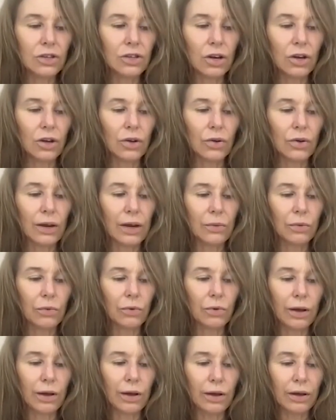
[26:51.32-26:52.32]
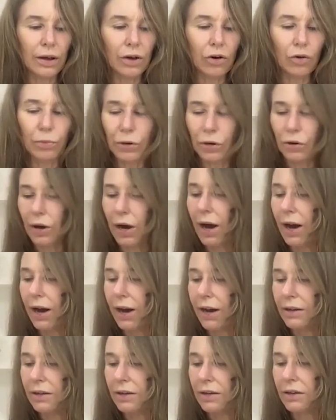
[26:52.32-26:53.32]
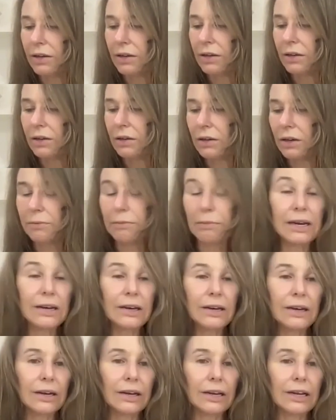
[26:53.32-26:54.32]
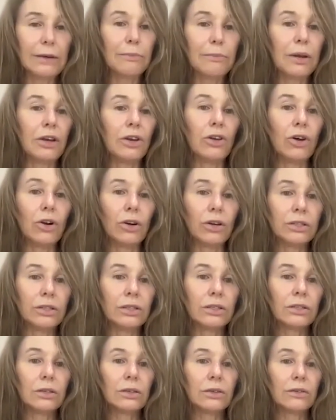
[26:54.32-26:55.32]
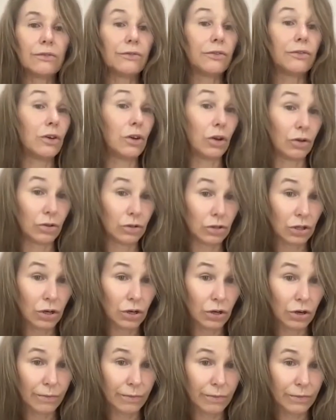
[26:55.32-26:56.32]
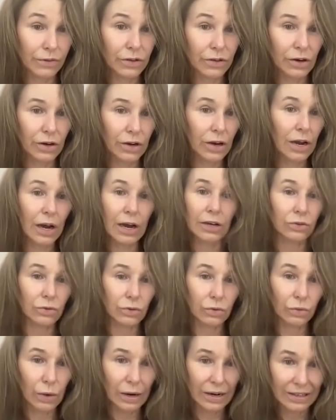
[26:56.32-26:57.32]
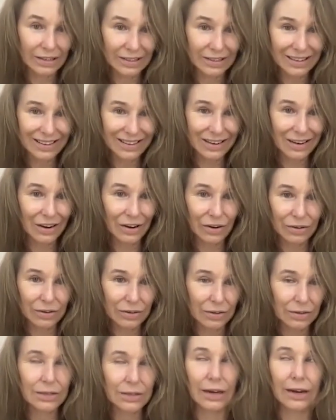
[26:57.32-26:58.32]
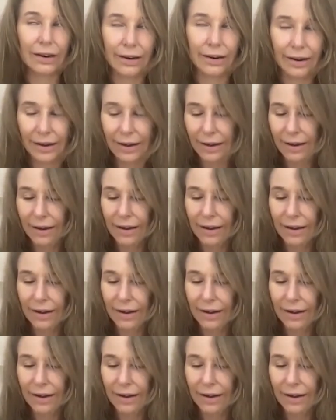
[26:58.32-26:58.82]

So it will help your heart immediately, but not for long term. So you can't do it once and go, done.